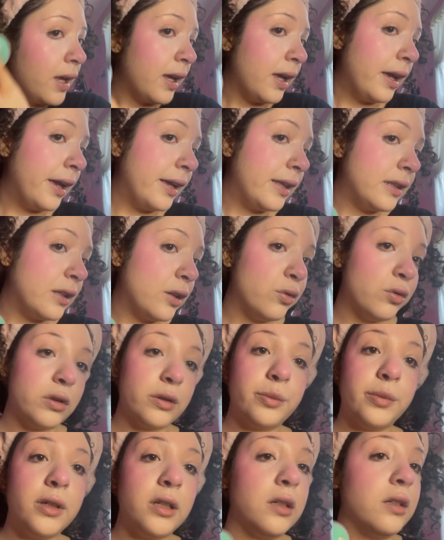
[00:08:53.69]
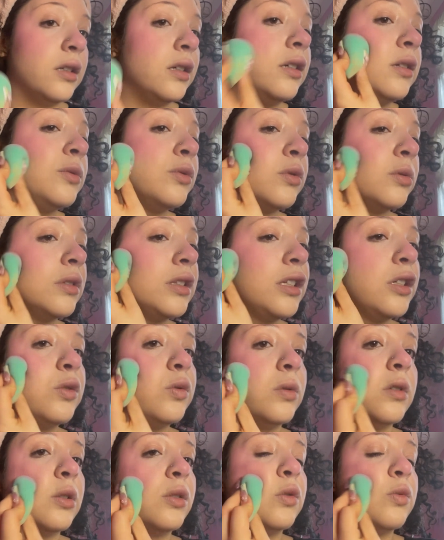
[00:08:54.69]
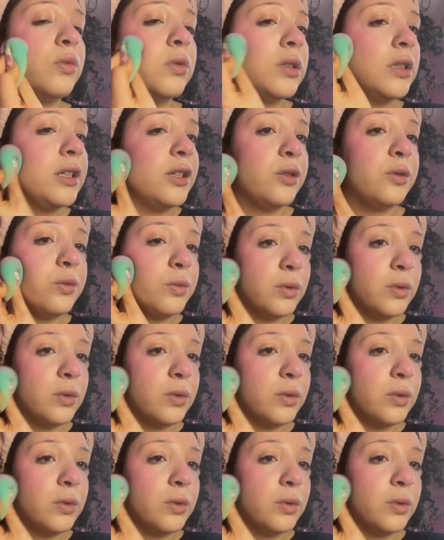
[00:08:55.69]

and that would have been like really really